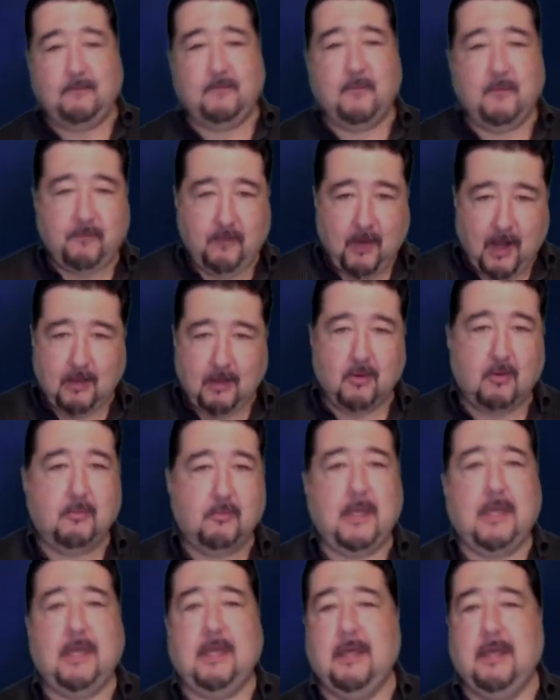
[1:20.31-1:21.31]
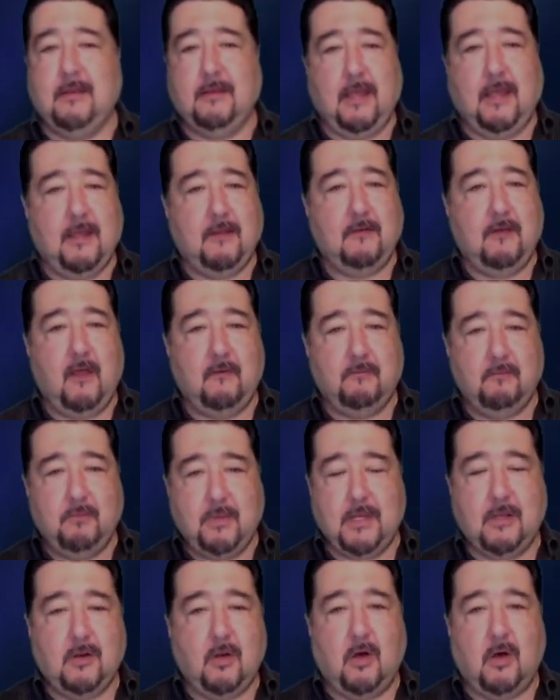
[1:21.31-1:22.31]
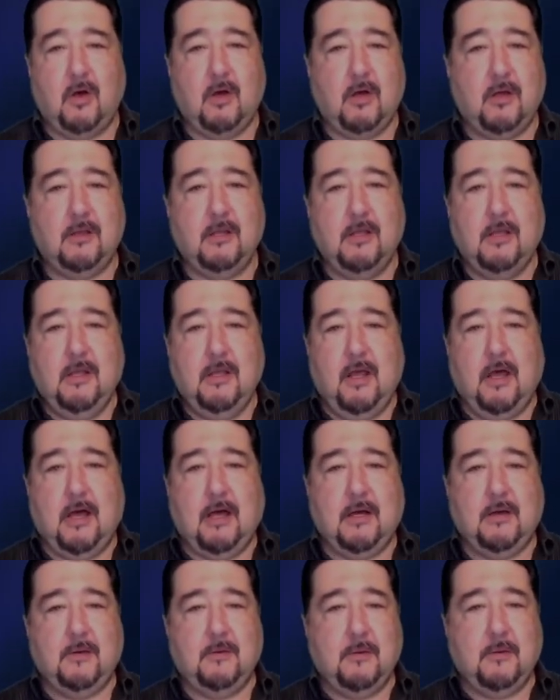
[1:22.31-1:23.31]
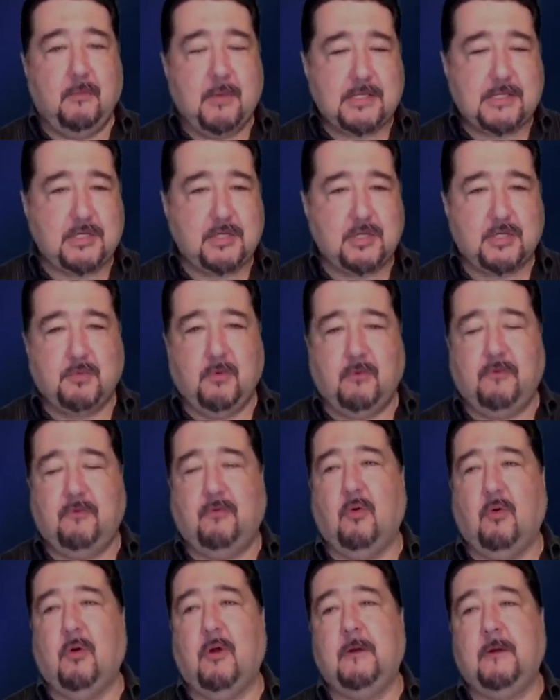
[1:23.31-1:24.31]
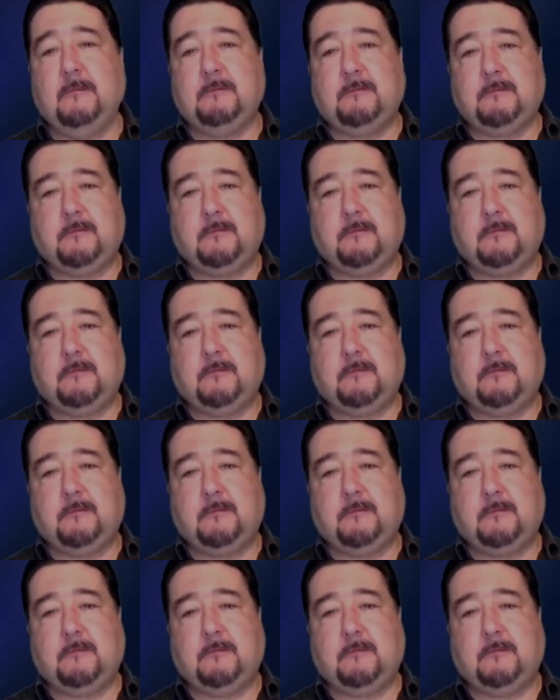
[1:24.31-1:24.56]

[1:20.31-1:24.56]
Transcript: follow me and, and have been on uh, the messages before,